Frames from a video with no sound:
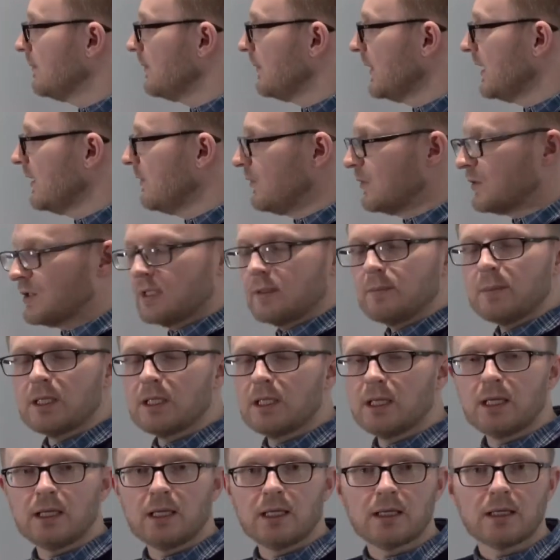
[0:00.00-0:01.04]
If you're
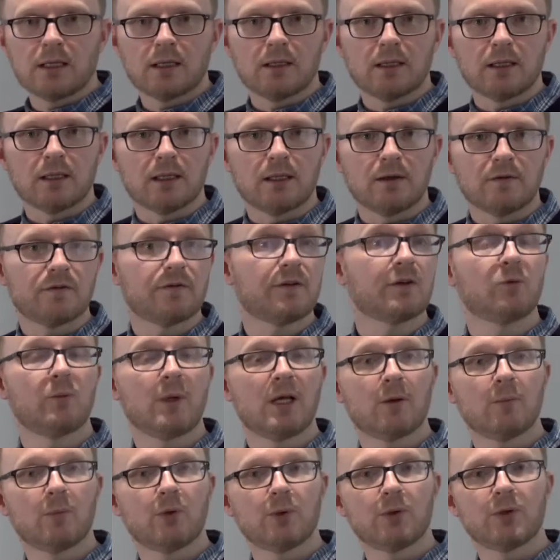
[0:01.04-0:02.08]
simulating film
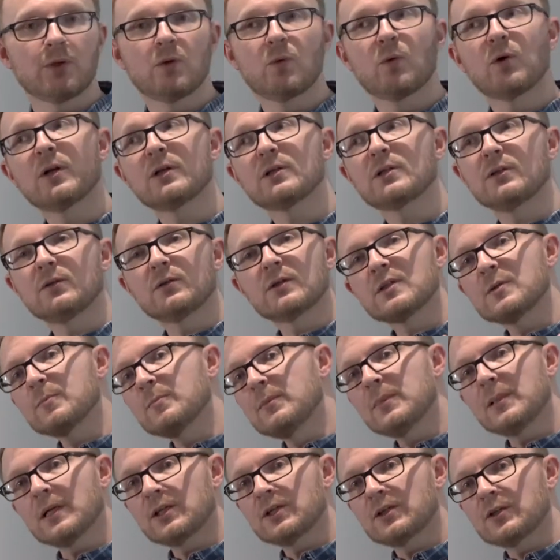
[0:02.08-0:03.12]
output, you want it to look as
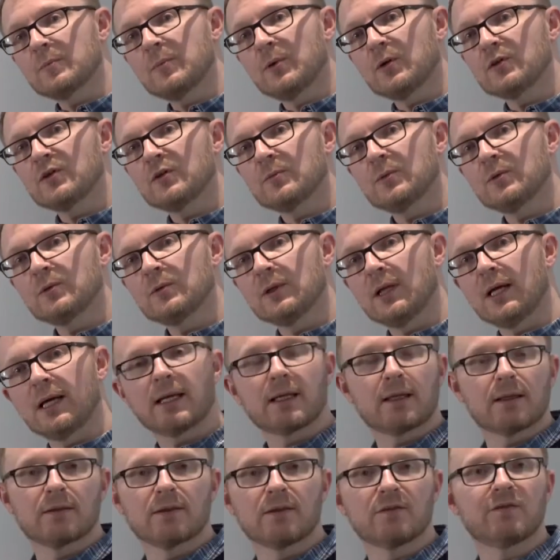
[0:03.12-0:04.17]
much as possible
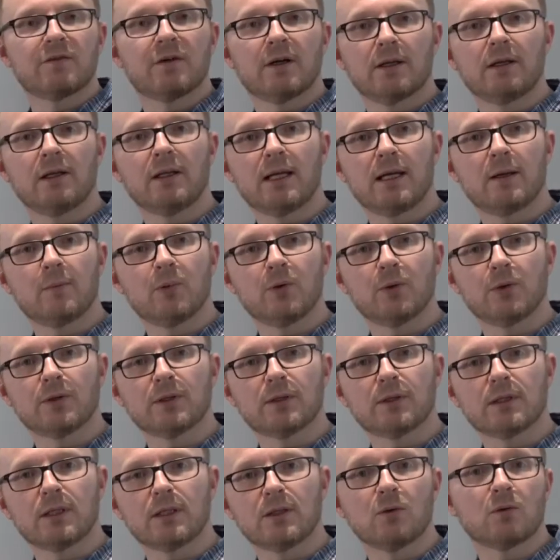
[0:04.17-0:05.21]
like the final
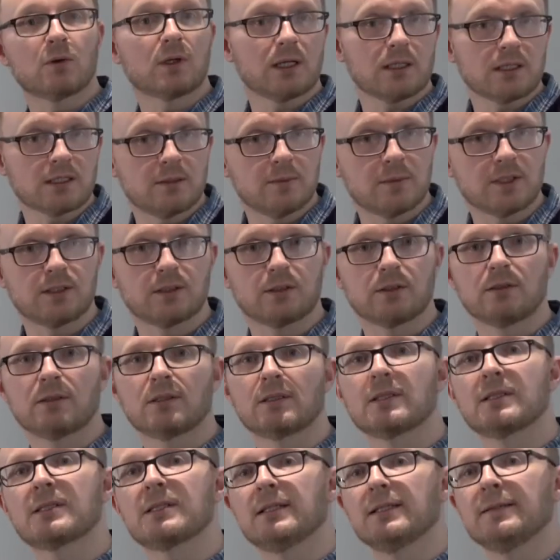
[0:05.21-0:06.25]
output that your customers are going
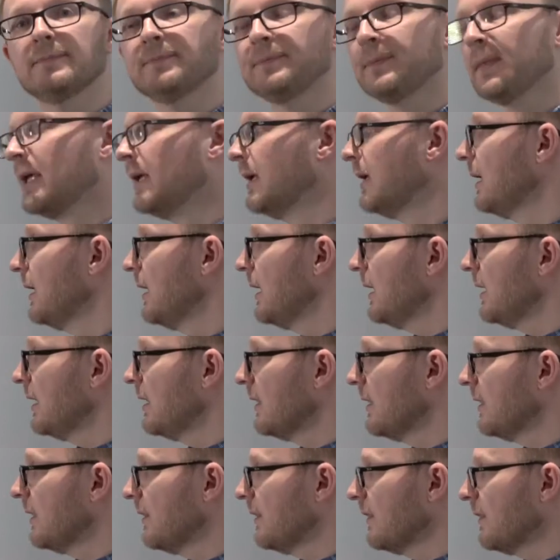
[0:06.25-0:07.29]
to see.
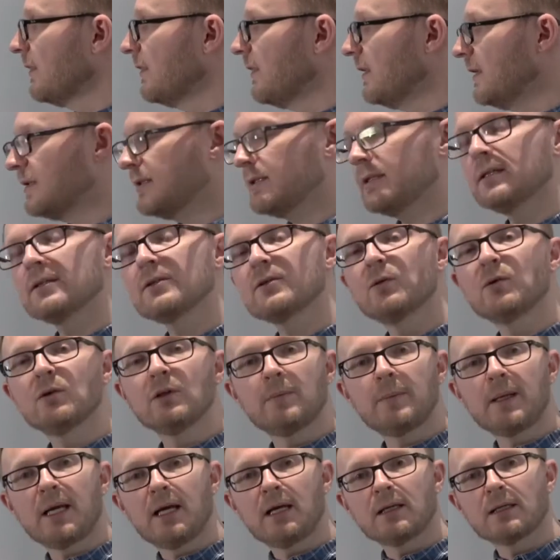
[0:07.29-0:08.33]
This is all
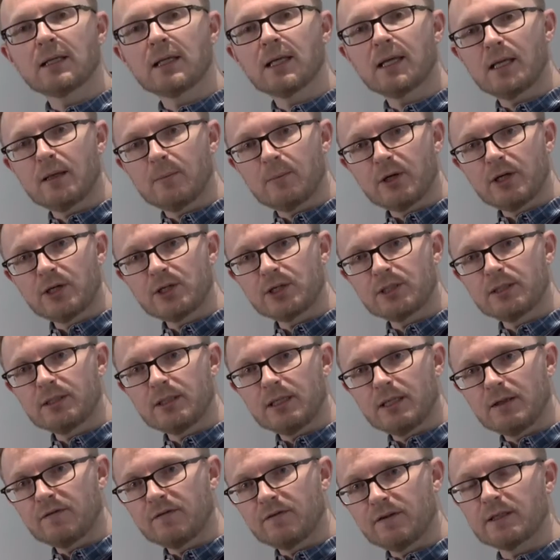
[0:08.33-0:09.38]
about calibration
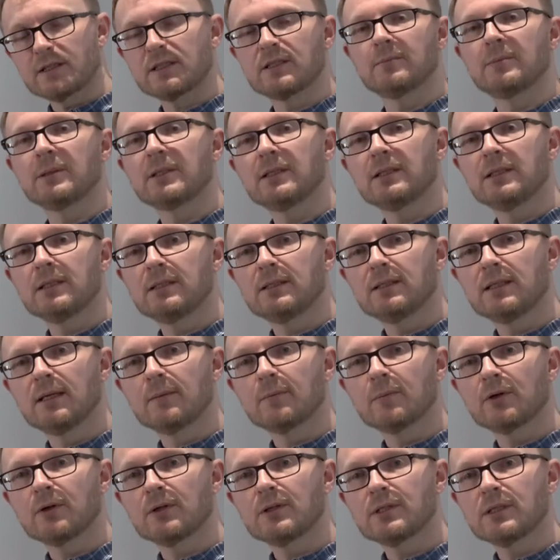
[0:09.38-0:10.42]
and flexibility in that
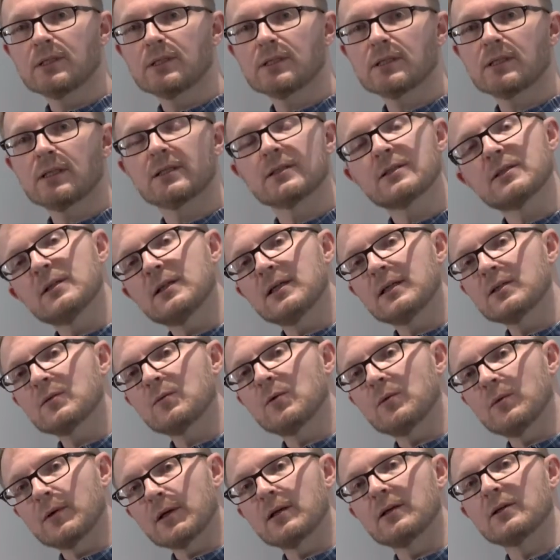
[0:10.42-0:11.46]
process, and so that's
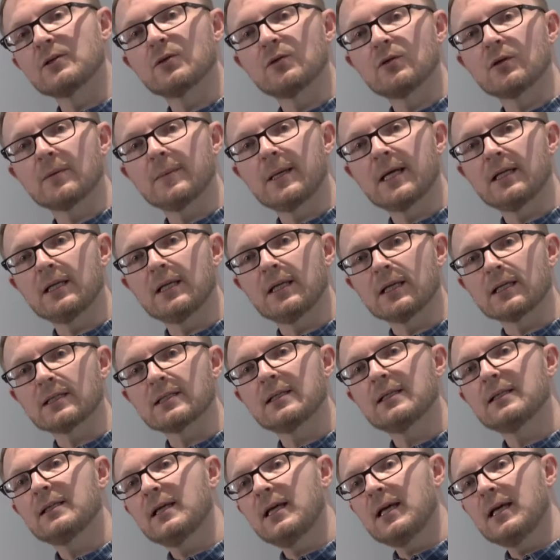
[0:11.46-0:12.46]
what we're going to talk about next.